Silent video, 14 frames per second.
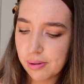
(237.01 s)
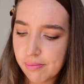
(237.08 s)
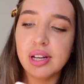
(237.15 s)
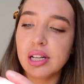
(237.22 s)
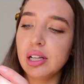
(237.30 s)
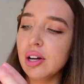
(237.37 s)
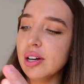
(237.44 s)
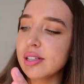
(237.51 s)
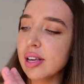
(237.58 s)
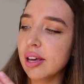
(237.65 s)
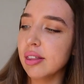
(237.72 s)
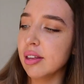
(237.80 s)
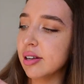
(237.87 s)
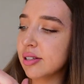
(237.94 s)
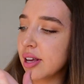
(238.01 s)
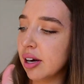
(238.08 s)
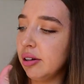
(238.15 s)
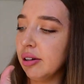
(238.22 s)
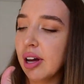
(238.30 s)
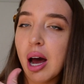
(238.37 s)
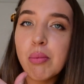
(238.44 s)
It looks like this, and
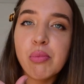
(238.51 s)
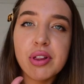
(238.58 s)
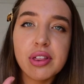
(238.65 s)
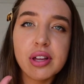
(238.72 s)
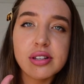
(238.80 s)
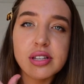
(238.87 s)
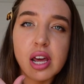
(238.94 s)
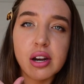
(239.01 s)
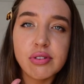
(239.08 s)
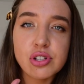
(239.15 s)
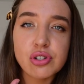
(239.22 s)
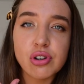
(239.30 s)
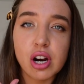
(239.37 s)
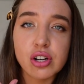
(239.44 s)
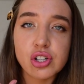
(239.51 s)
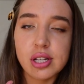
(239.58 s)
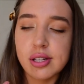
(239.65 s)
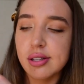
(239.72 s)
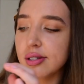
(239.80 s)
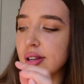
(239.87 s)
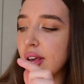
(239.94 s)
it'll come with a set of
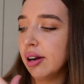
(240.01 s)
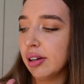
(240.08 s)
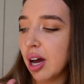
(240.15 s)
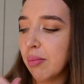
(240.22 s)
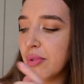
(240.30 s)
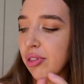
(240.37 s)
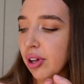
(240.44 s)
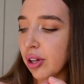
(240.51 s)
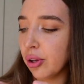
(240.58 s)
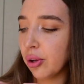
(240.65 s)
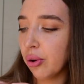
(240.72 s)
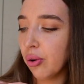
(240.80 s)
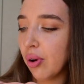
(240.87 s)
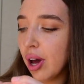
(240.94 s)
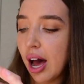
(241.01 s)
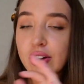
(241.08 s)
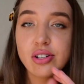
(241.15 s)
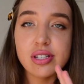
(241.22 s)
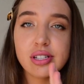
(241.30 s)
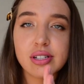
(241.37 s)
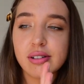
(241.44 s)
instructions. It'll come with a glue. I
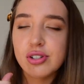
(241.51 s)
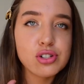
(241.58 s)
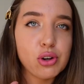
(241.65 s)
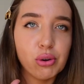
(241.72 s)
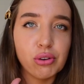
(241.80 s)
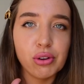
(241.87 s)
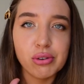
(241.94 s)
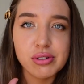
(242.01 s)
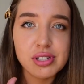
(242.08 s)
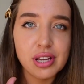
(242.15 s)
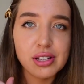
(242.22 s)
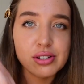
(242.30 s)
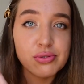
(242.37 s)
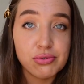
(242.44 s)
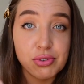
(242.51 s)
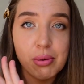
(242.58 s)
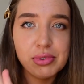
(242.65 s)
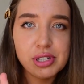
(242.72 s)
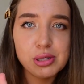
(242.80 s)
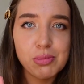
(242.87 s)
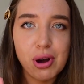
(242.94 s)
just stole those things
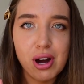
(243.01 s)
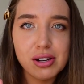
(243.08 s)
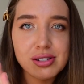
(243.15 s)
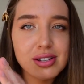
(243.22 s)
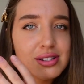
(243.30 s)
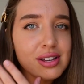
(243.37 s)
from this box because